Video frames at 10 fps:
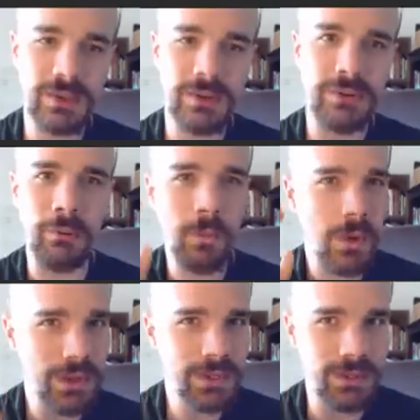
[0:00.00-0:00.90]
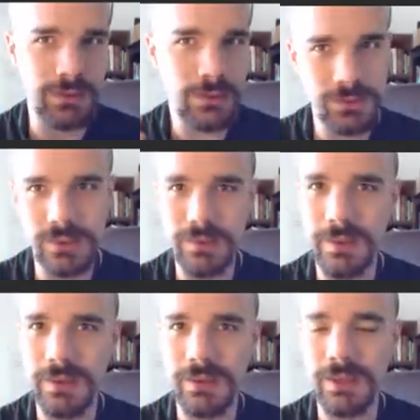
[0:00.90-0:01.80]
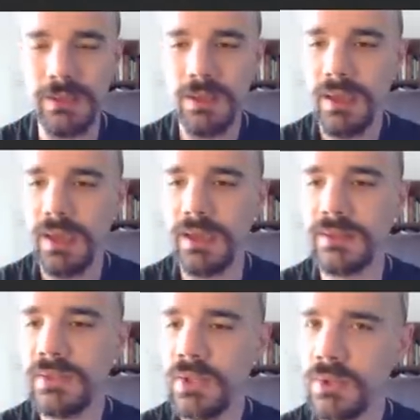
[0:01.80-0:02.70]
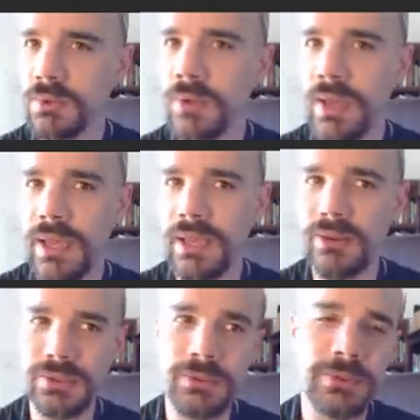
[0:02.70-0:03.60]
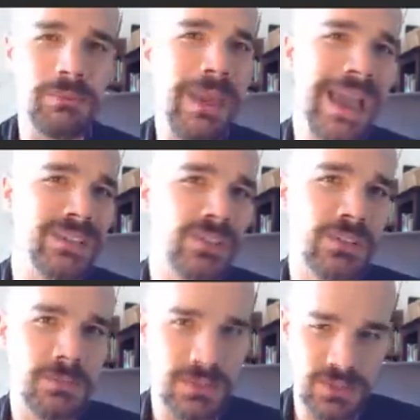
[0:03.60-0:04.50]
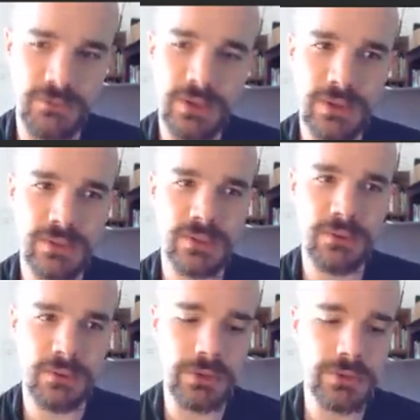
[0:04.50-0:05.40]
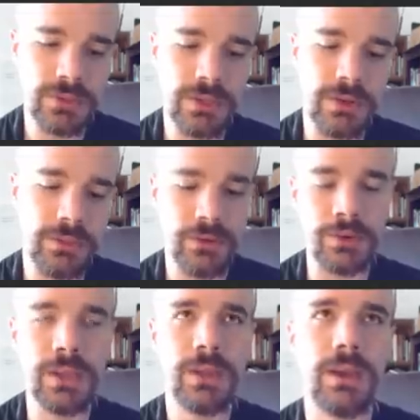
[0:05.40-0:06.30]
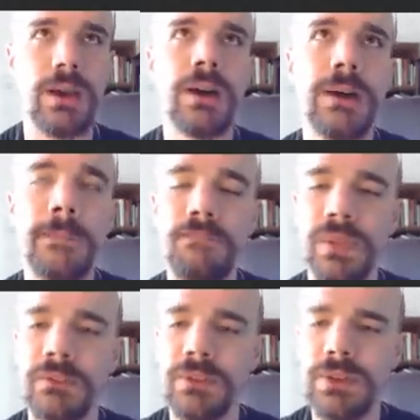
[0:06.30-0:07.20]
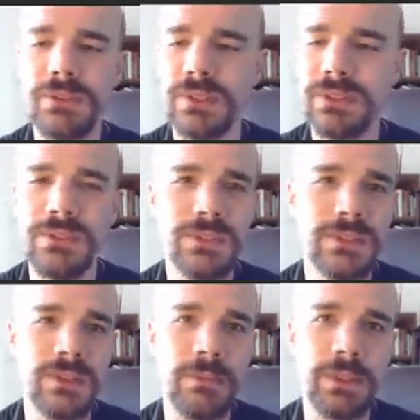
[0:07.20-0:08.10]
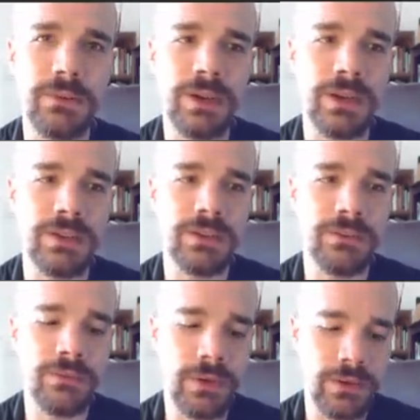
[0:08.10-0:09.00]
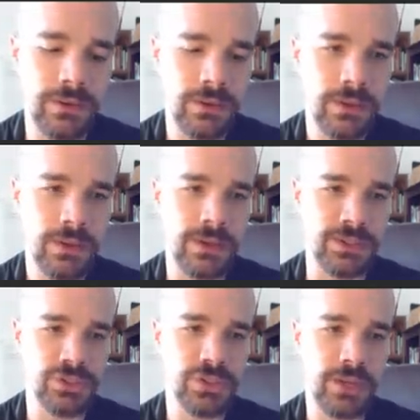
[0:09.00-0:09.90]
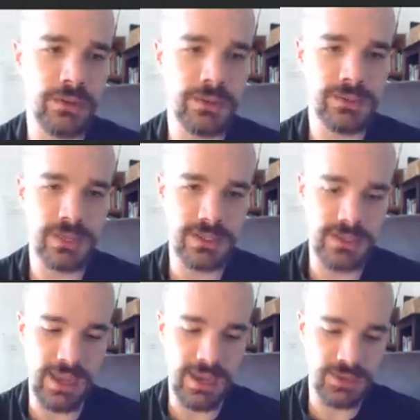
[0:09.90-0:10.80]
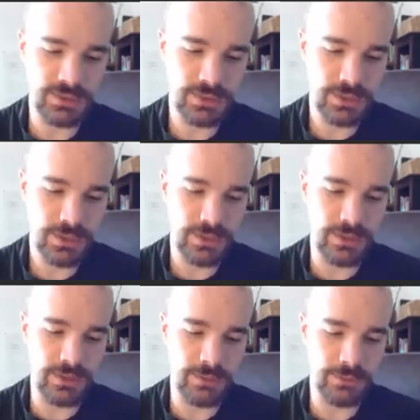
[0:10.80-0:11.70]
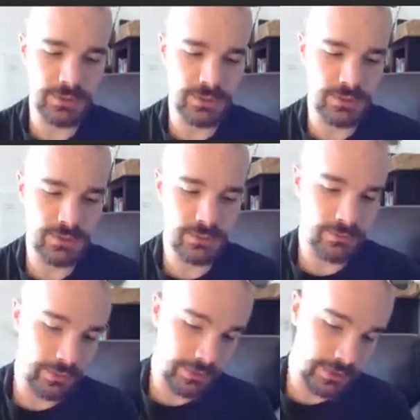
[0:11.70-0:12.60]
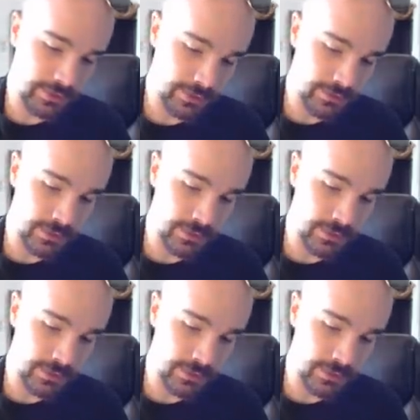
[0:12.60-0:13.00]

are, one, it looks a little ugly, and two, it also is bash specific. So if you're using another, um, if you're using, using some other kind of uh, shell, let's say dash, uh, which is very ugly